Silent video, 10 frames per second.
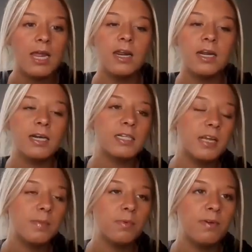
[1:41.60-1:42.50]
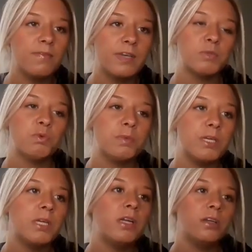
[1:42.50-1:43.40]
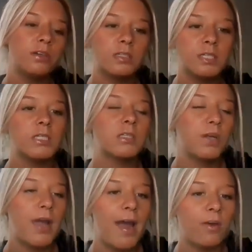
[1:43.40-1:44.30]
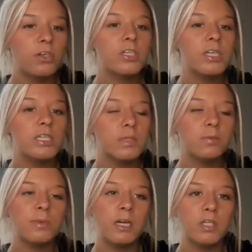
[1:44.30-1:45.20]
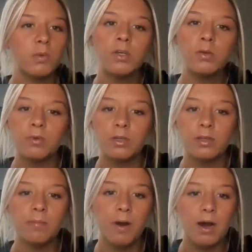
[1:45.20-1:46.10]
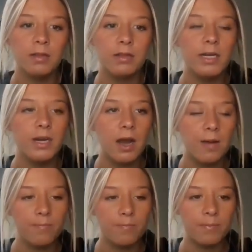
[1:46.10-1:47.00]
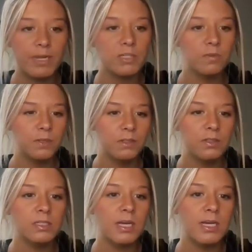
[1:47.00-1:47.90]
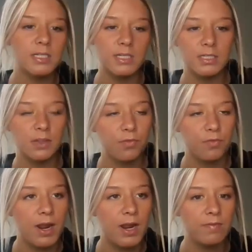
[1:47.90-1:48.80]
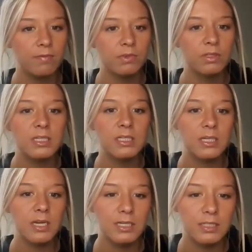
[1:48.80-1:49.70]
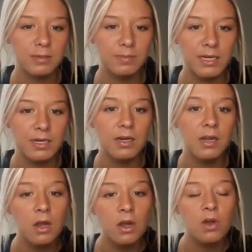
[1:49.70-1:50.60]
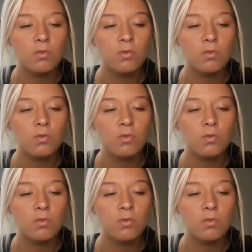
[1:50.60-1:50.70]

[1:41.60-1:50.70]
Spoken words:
And an example of this would be your seasonal allergies, because when you breathe in pollen, basophils sense it as a threat and release histamine,